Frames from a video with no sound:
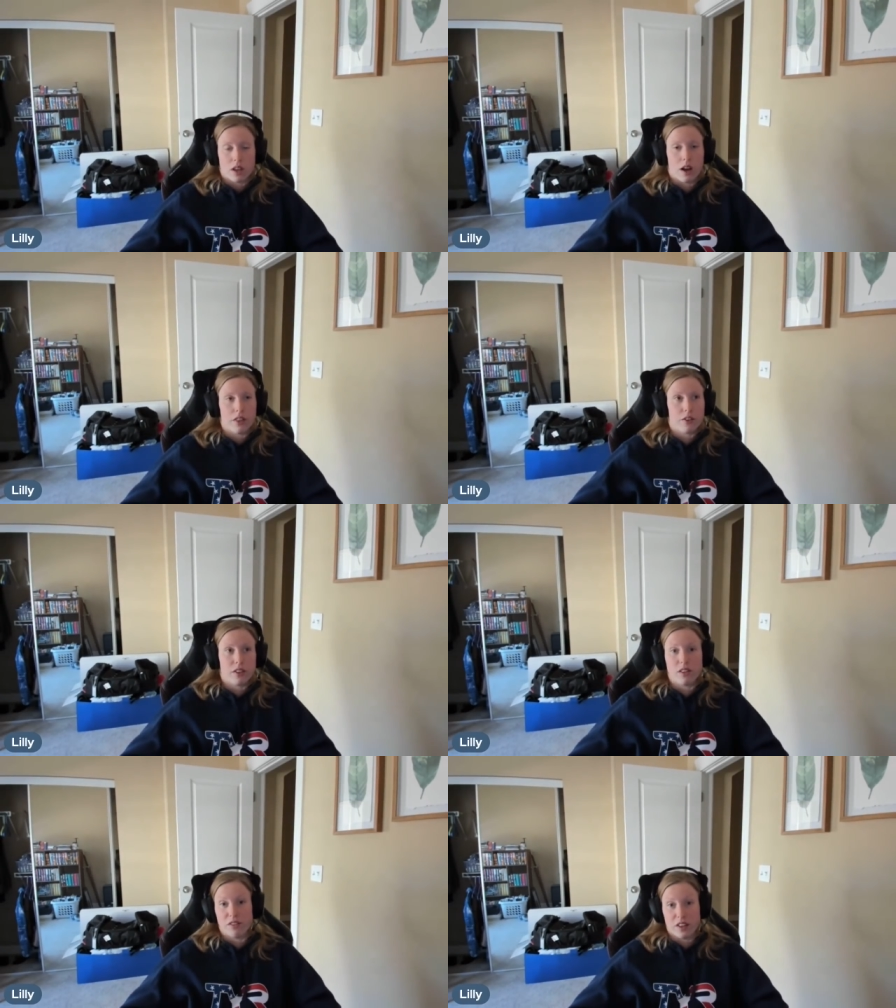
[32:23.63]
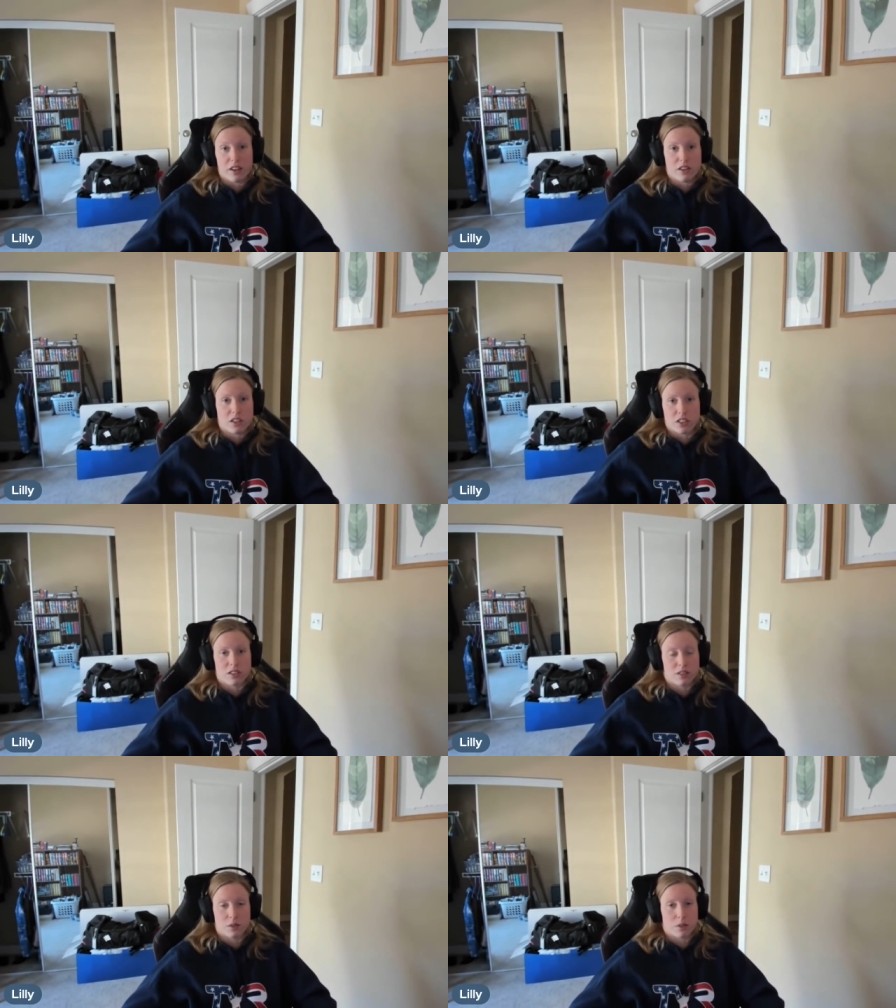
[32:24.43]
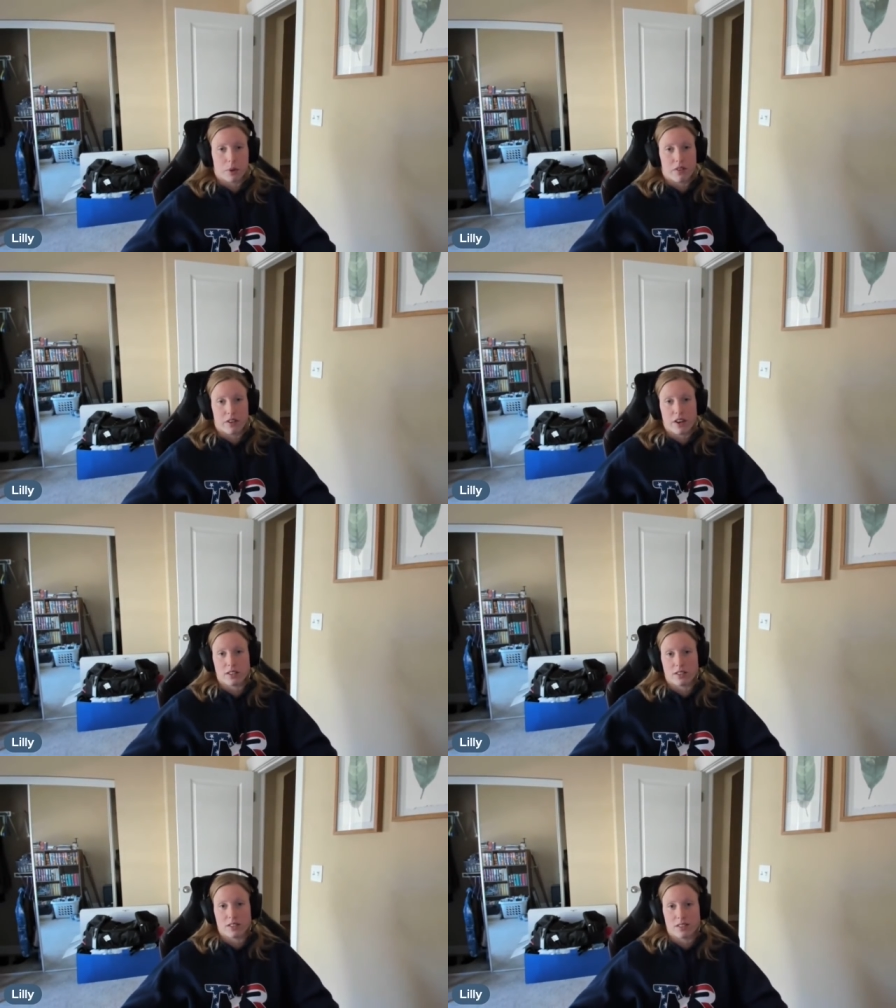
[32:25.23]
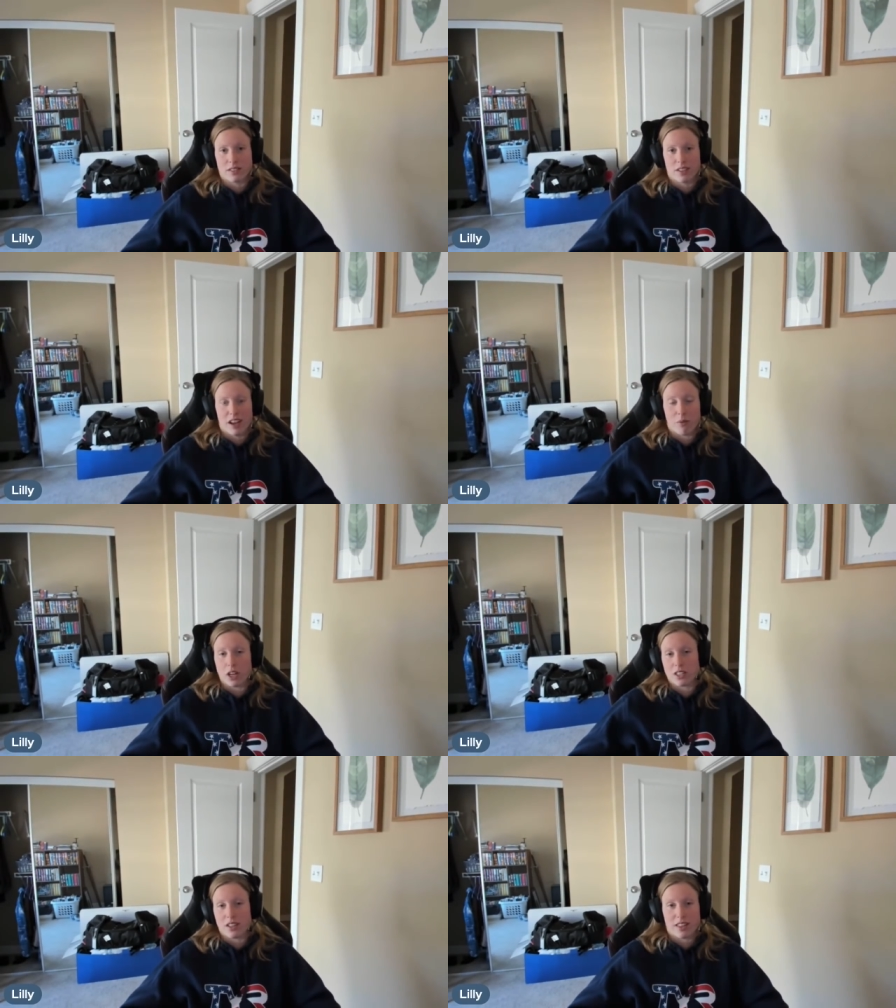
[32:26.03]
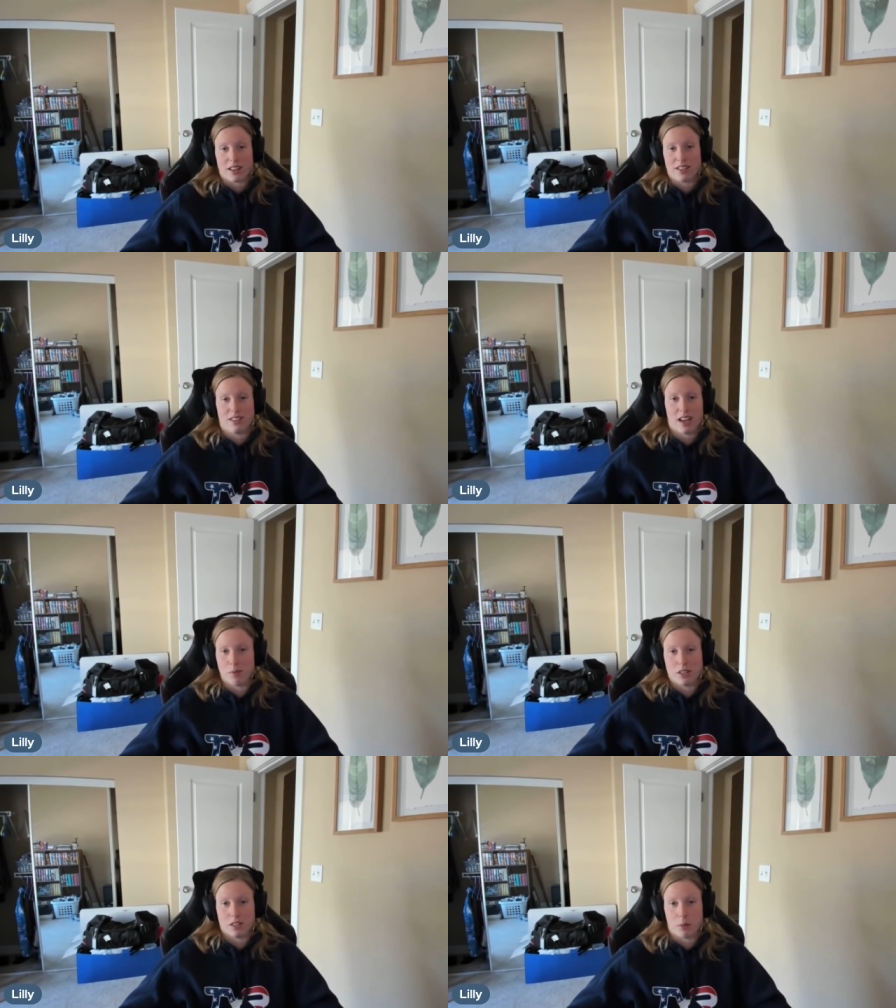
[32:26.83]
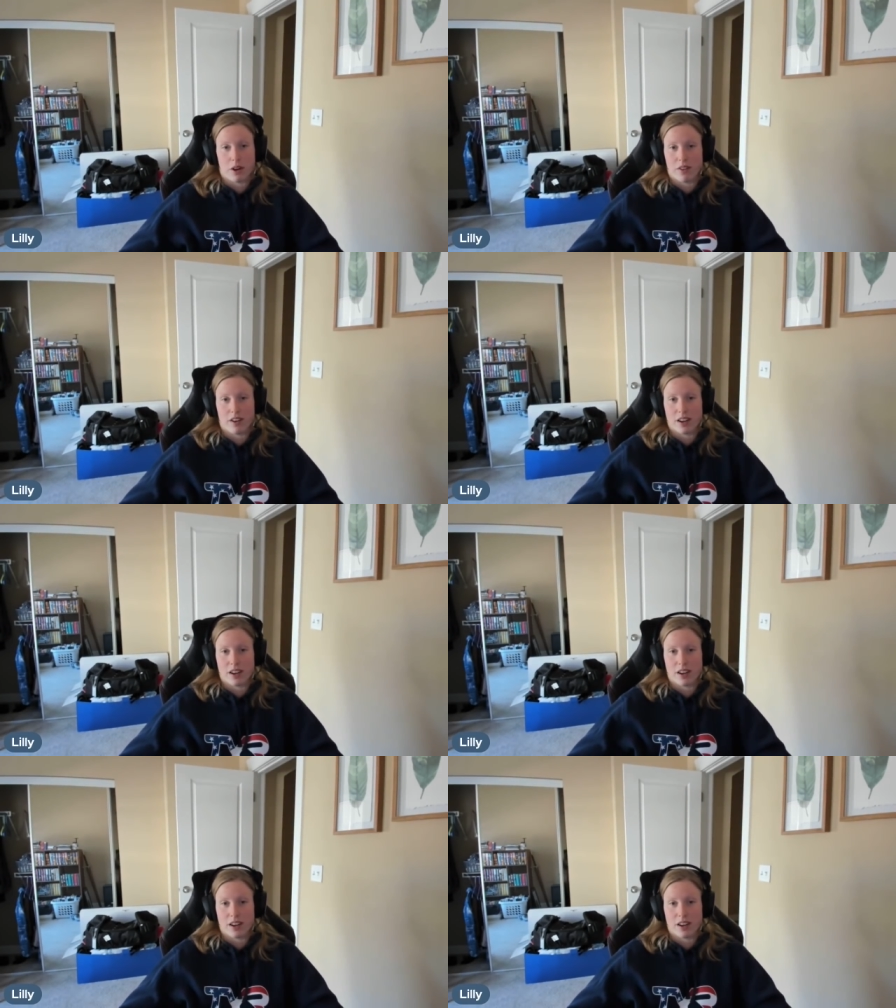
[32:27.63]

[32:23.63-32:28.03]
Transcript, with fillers: other than the finish it's the perfect race i've watched it a thousand times it's the perfect